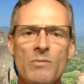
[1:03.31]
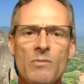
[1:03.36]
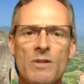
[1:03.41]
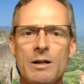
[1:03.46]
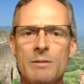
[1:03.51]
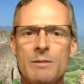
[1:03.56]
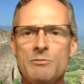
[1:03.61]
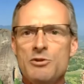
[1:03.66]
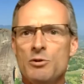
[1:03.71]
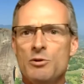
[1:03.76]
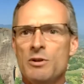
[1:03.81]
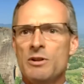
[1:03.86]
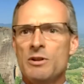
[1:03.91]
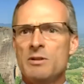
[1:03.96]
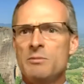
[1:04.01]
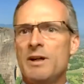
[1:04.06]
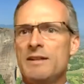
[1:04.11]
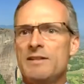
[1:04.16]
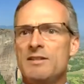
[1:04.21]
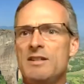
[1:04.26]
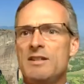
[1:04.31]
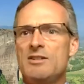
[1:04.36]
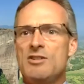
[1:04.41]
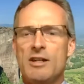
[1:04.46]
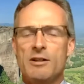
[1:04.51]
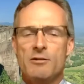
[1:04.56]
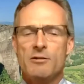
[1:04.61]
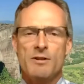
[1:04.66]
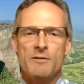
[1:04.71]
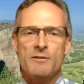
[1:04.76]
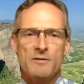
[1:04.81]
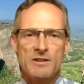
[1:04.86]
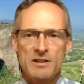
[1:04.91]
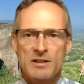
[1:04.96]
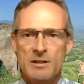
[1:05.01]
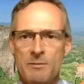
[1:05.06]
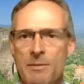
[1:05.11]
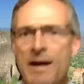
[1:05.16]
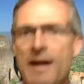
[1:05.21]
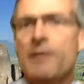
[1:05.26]
I'm joined by TJ Griffin in
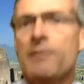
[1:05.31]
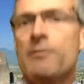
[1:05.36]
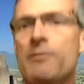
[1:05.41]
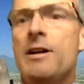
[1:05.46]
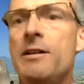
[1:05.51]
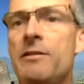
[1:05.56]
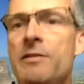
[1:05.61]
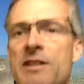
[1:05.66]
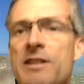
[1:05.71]
the background.